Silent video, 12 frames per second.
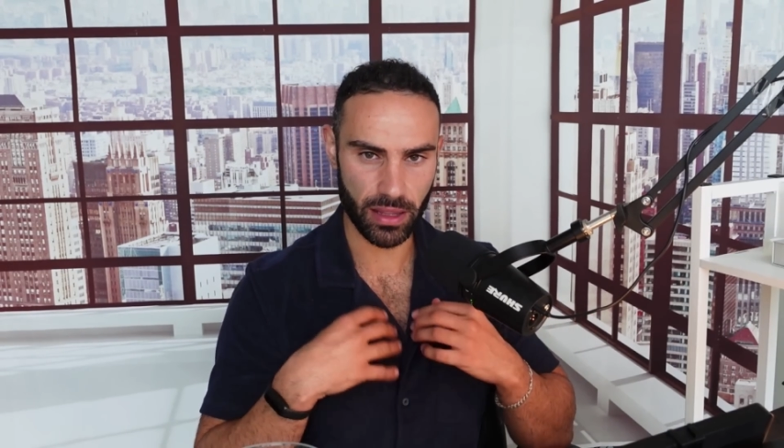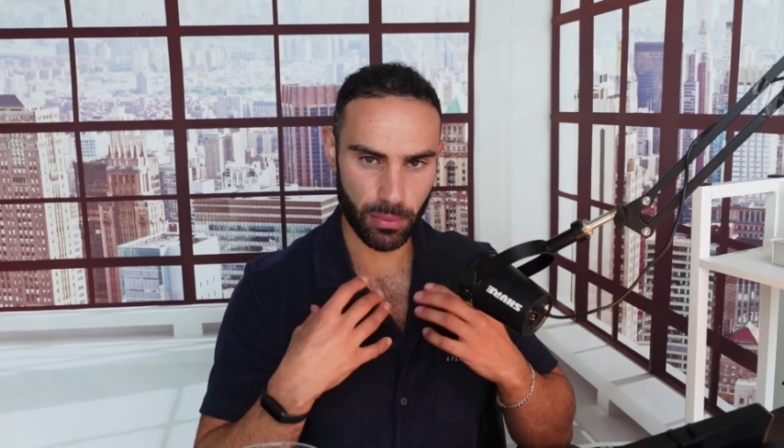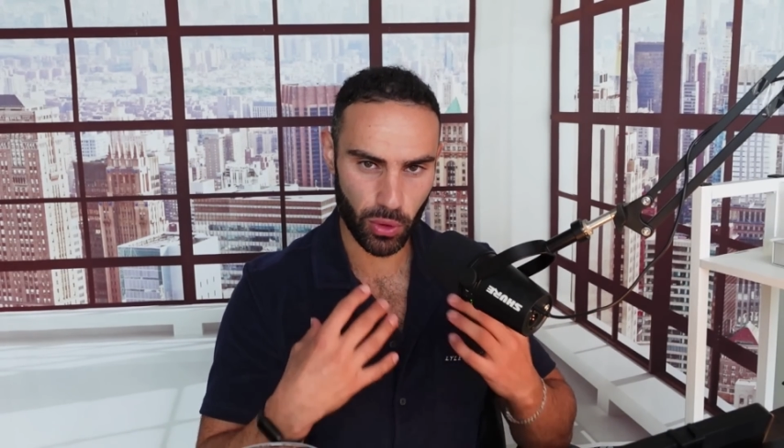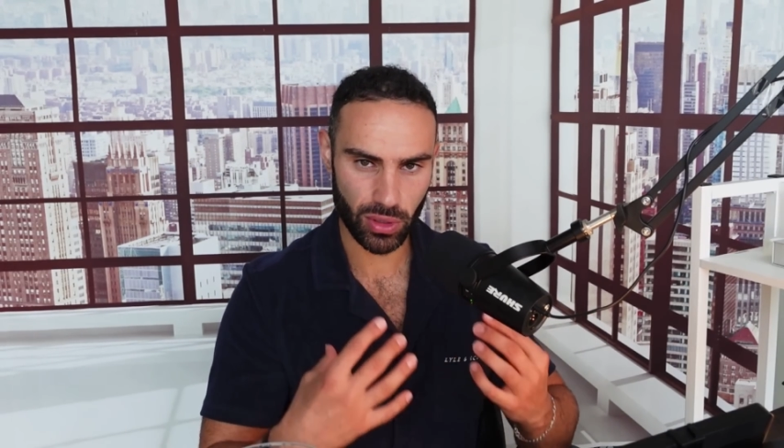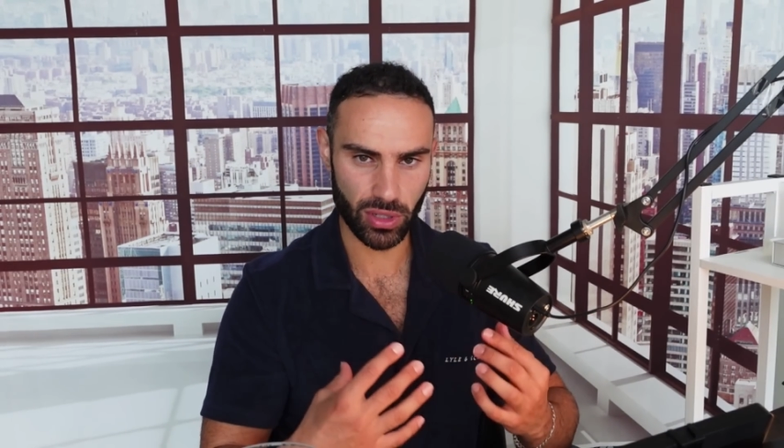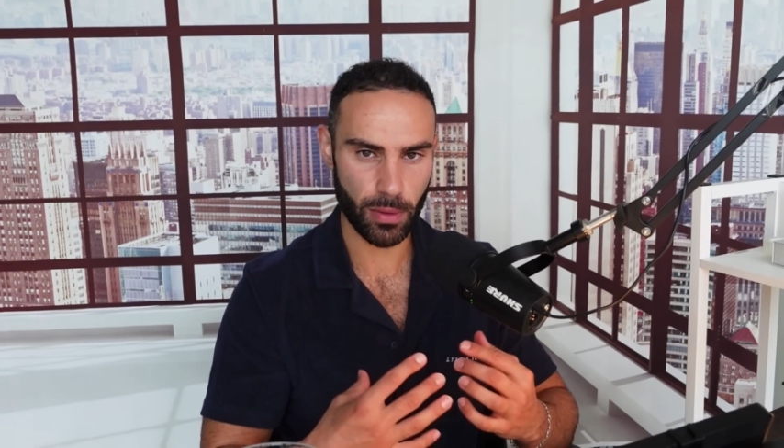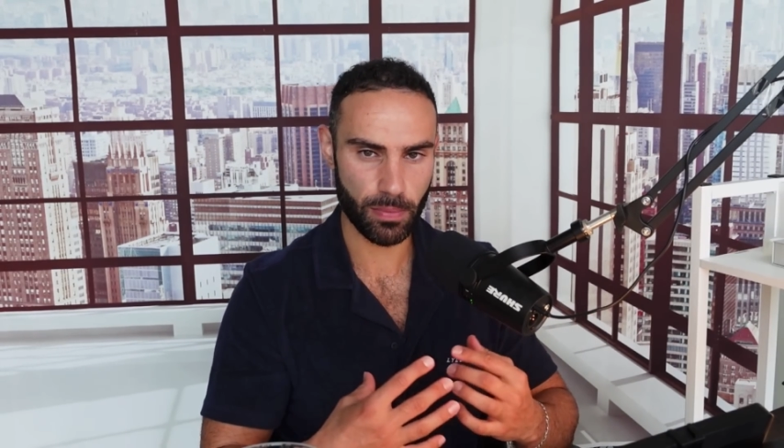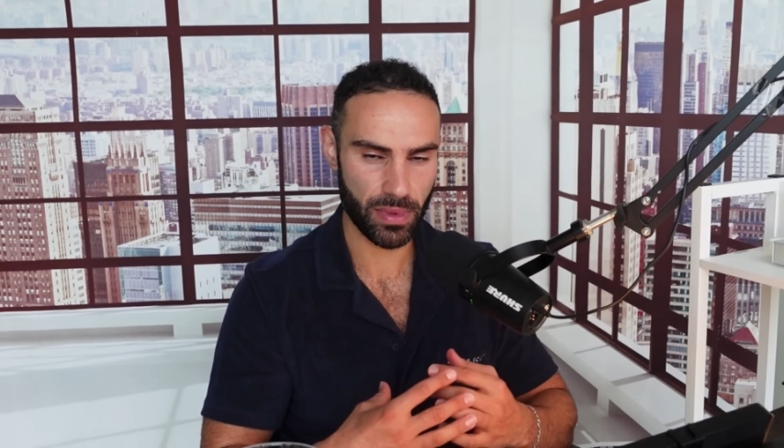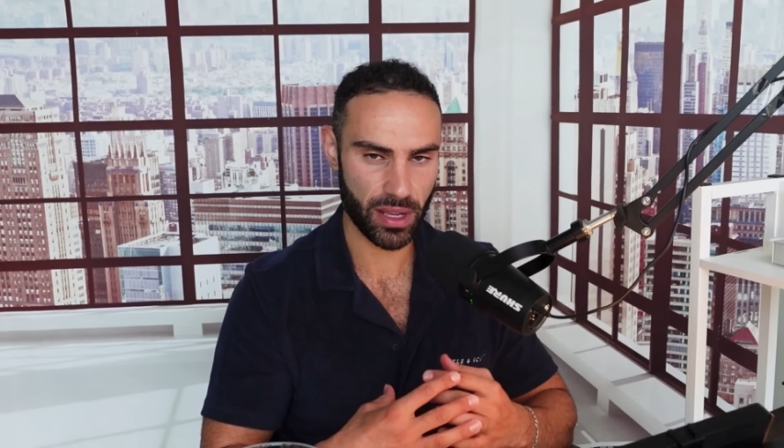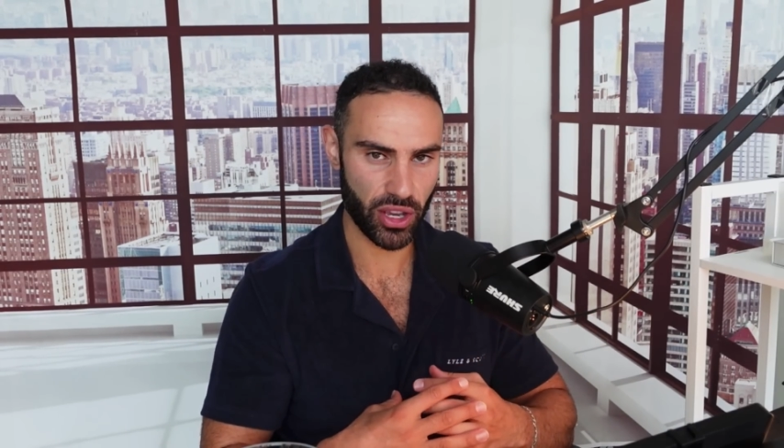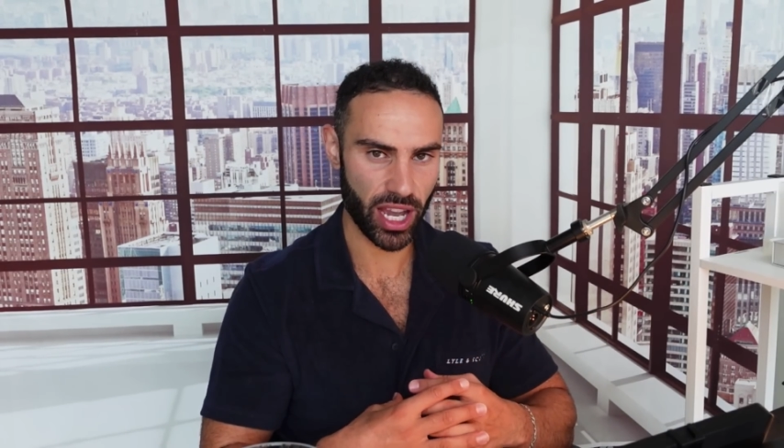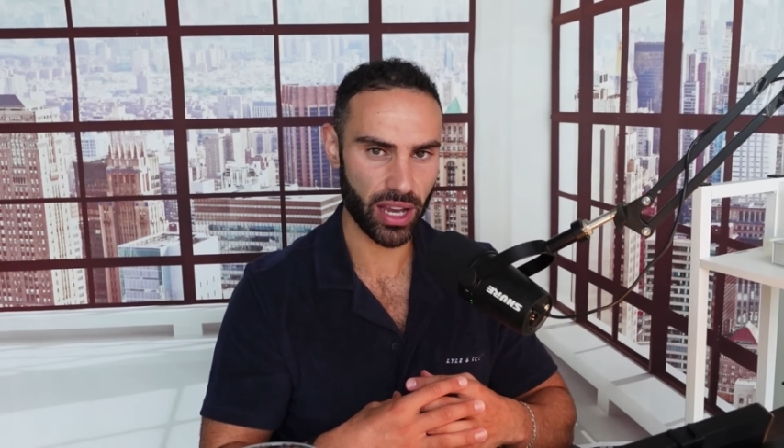The more
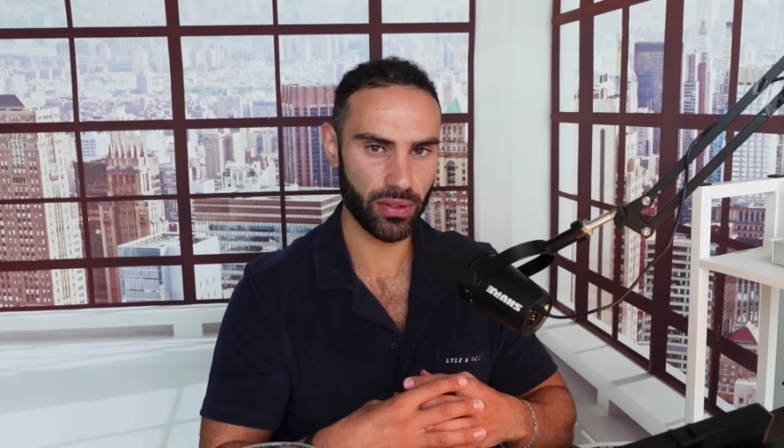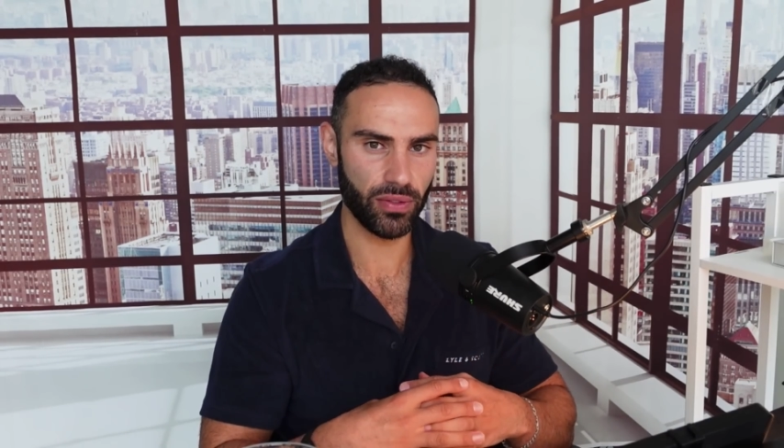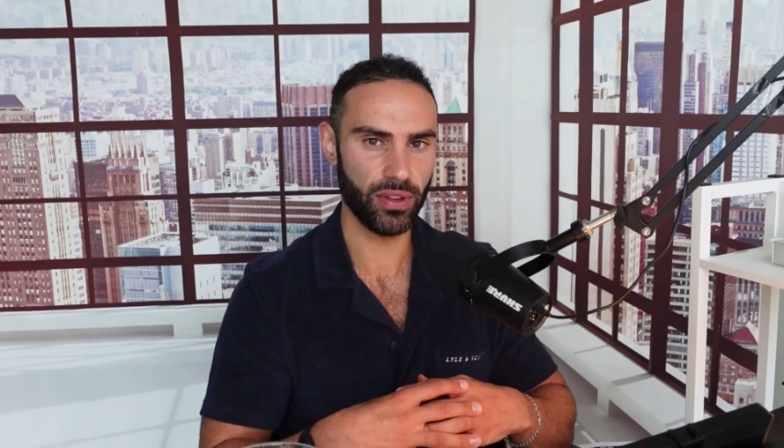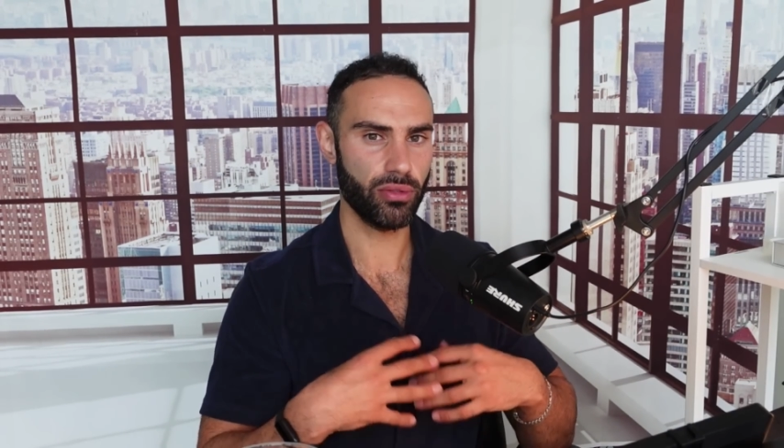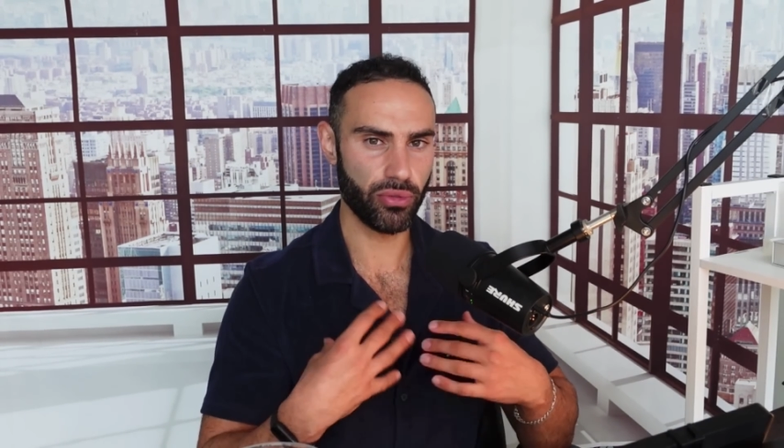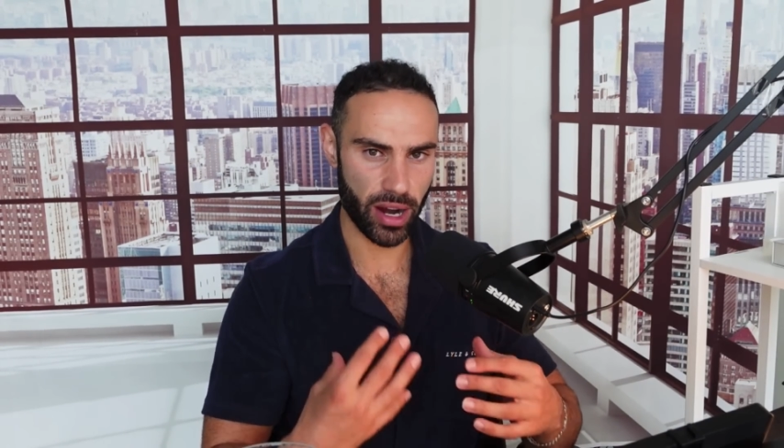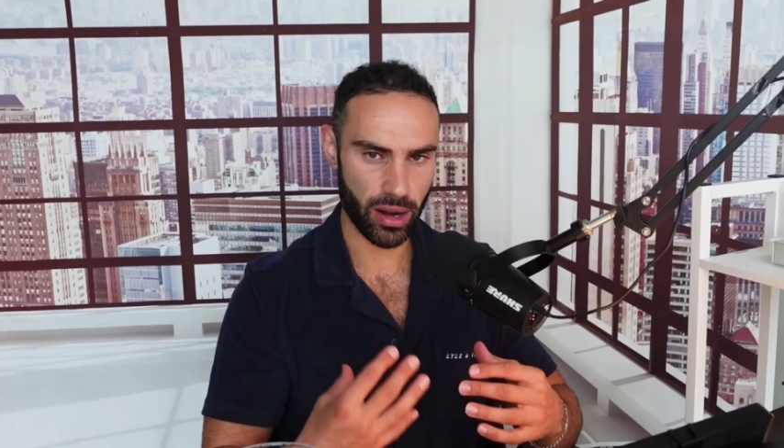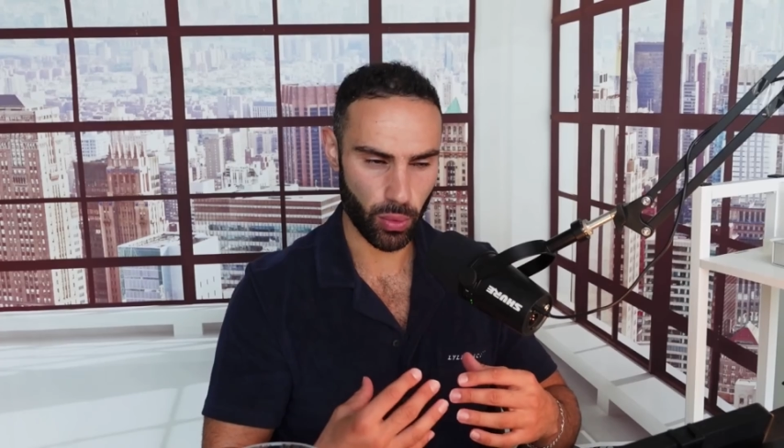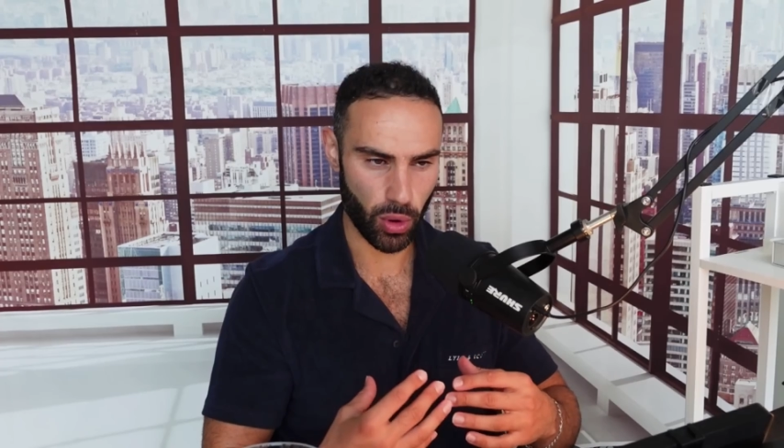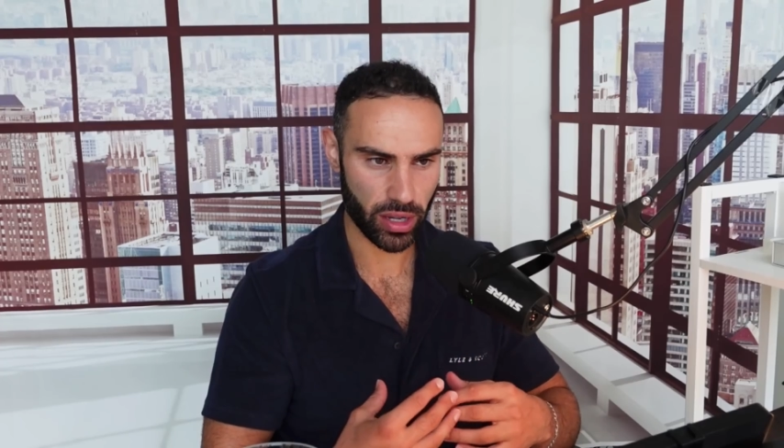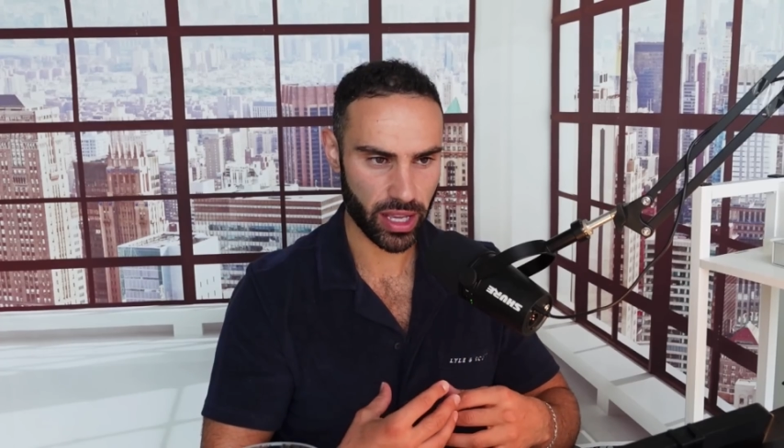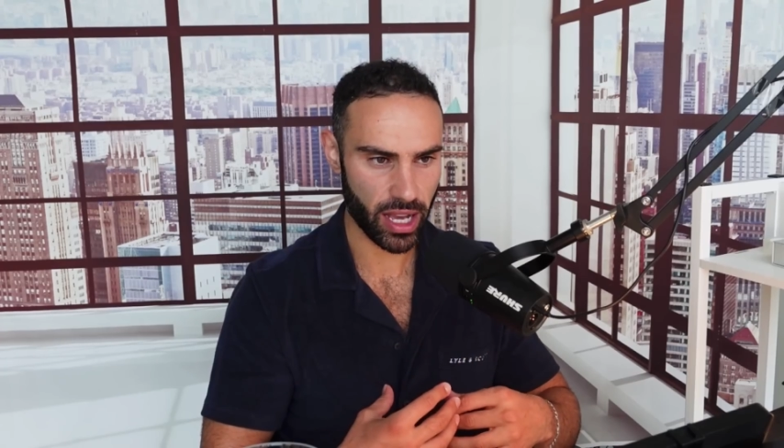dopamine you have throughout a
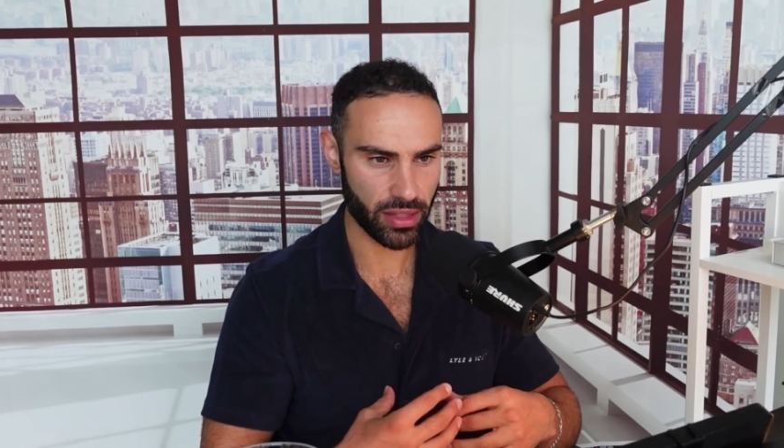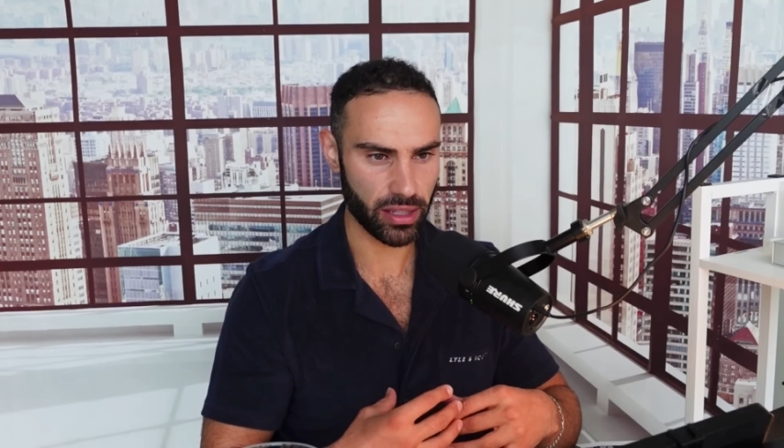workout,